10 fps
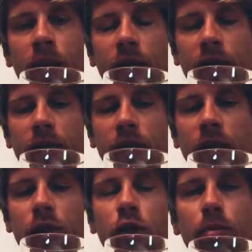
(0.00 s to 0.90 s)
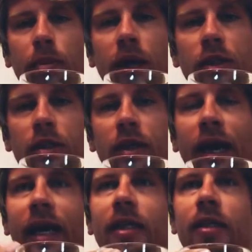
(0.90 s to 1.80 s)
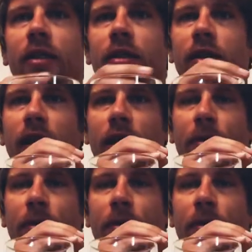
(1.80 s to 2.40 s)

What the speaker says: Like, it's not too much. The haziness kind